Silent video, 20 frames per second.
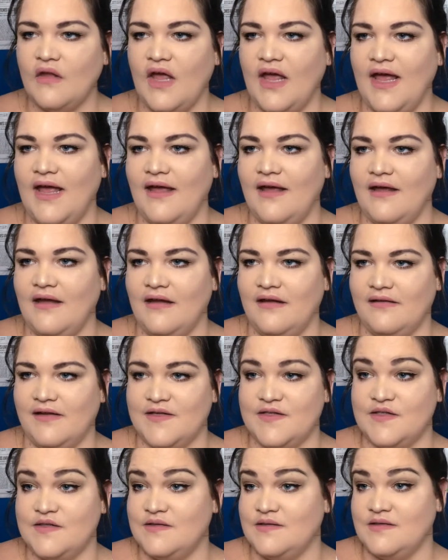and
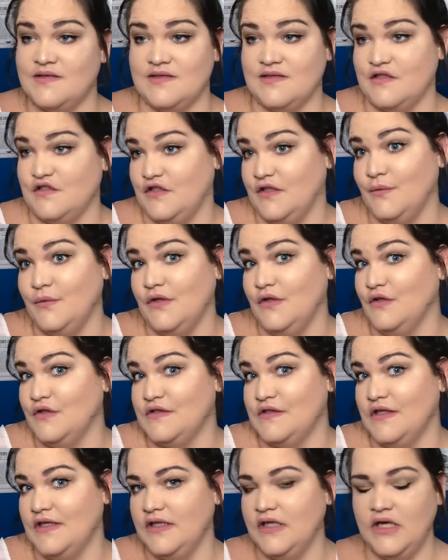that's essentially what it
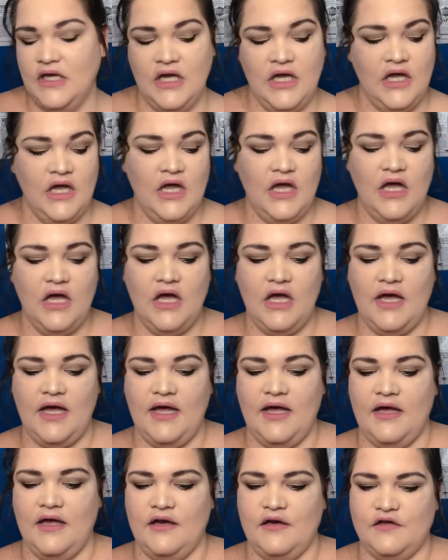looks like.
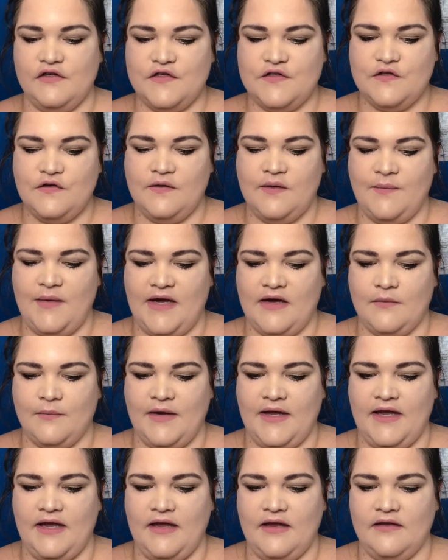And just on the back of
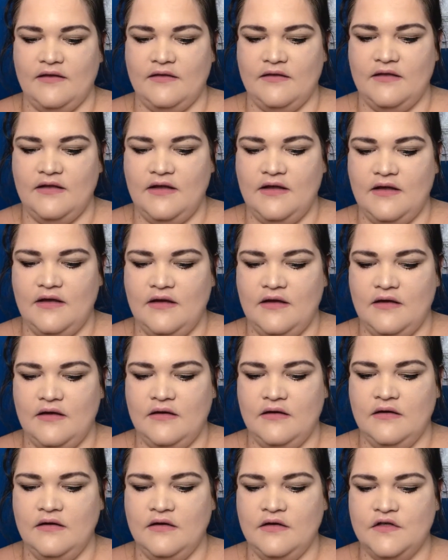my hand there,
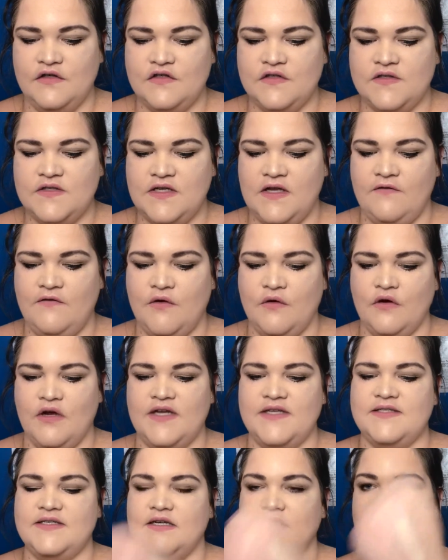just to give you an
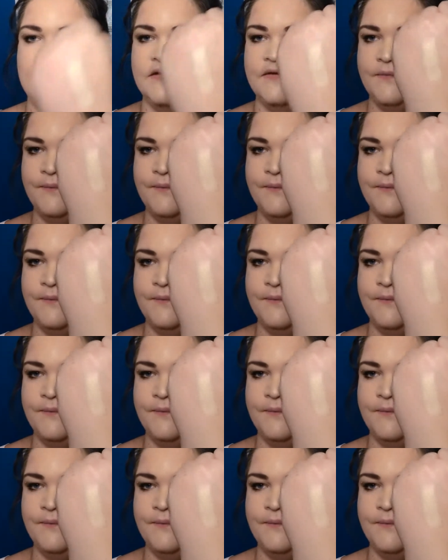idea